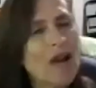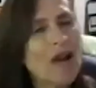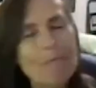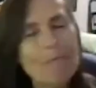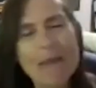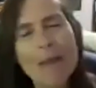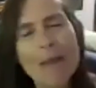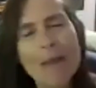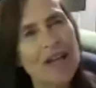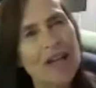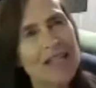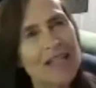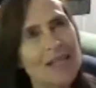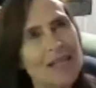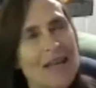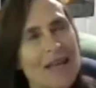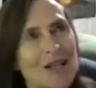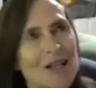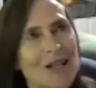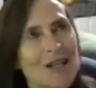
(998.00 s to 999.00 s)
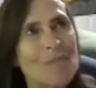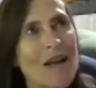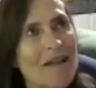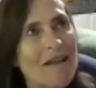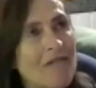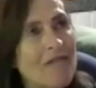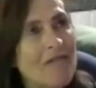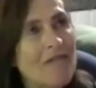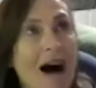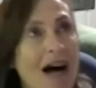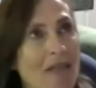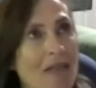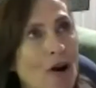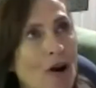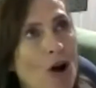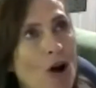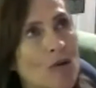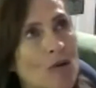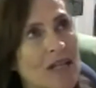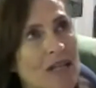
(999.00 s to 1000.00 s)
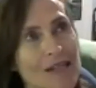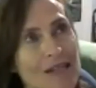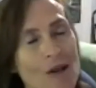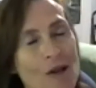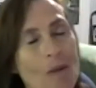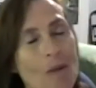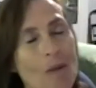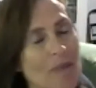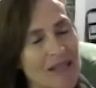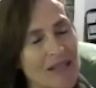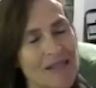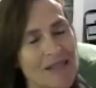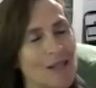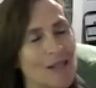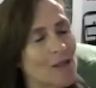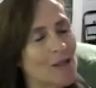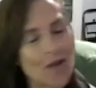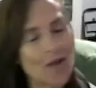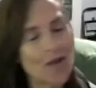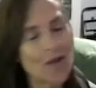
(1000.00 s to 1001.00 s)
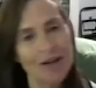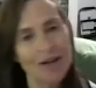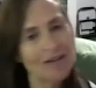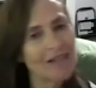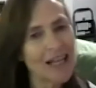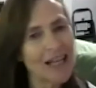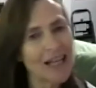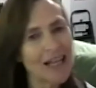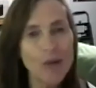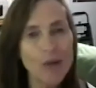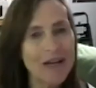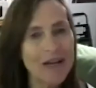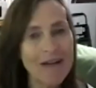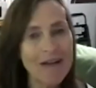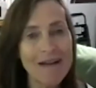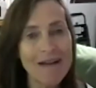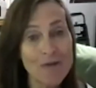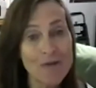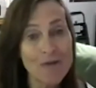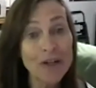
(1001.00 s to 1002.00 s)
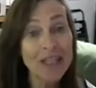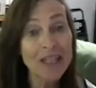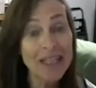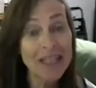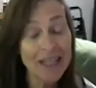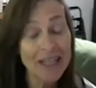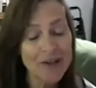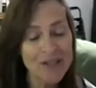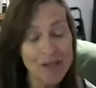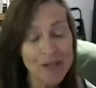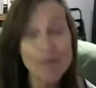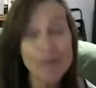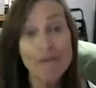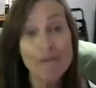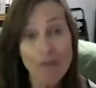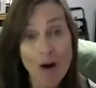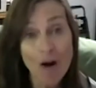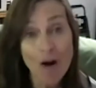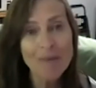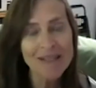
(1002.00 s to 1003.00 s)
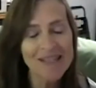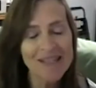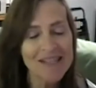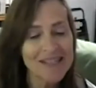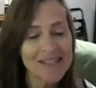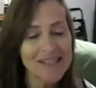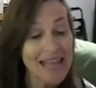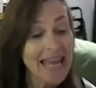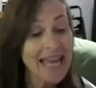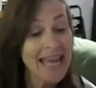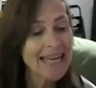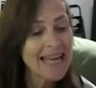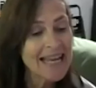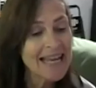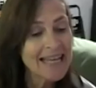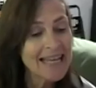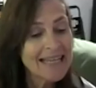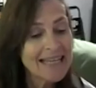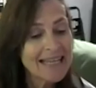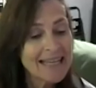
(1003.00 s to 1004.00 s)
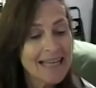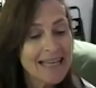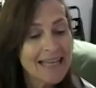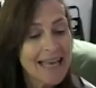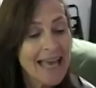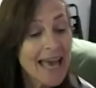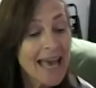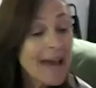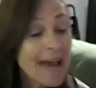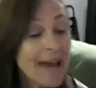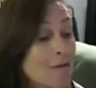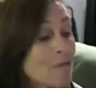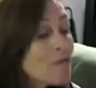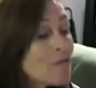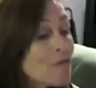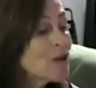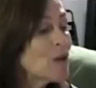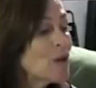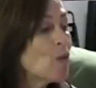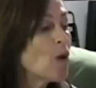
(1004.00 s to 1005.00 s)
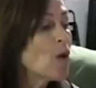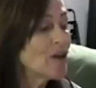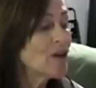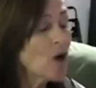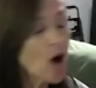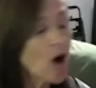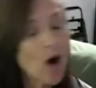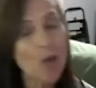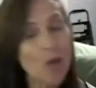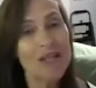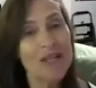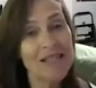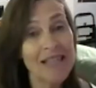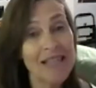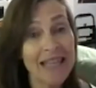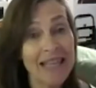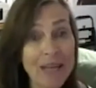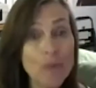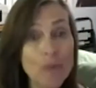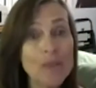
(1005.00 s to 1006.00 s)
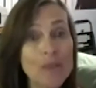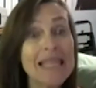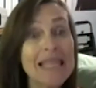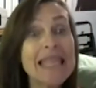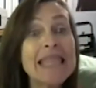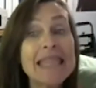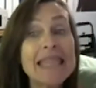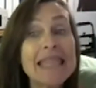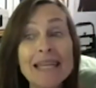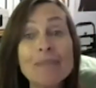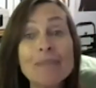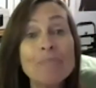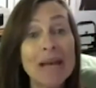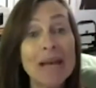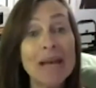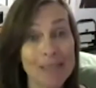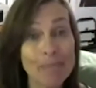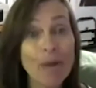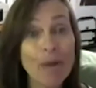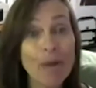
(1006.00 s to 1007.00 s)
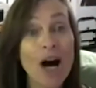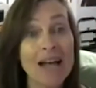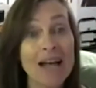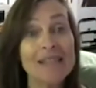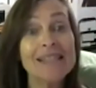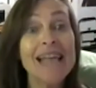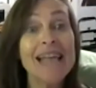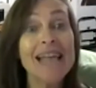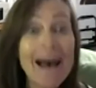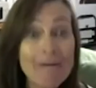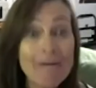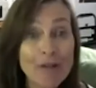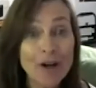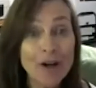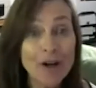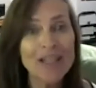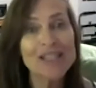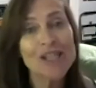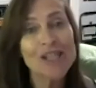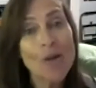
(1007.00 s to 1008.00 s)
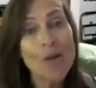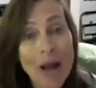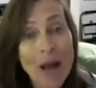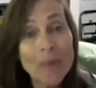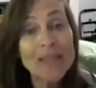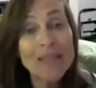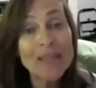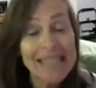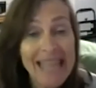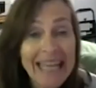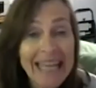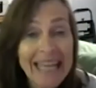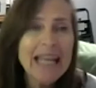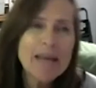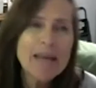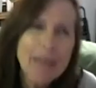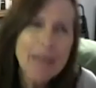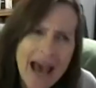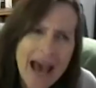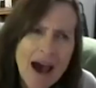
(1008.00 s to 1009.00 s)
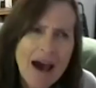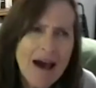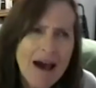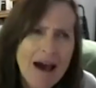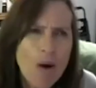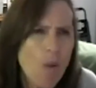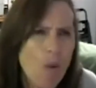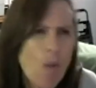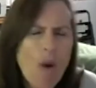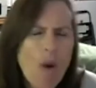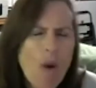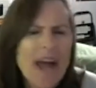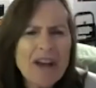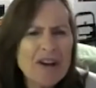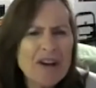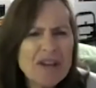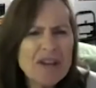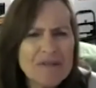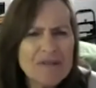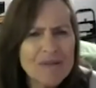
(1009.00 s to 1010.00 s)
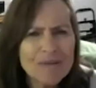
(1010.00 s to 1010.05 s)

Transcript: a memory to me, because my father owned his own business for like 25, 30 years. He was a pharmacist, and everyone always said he was the best boss ever. And so I would say to him, why are you